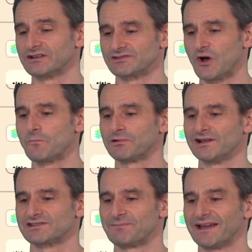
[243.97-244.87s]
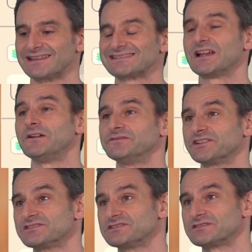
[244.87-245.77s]
Because the home price by itself
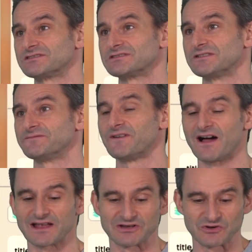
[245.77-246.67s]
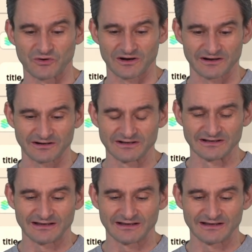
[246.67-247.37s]
doesn't define your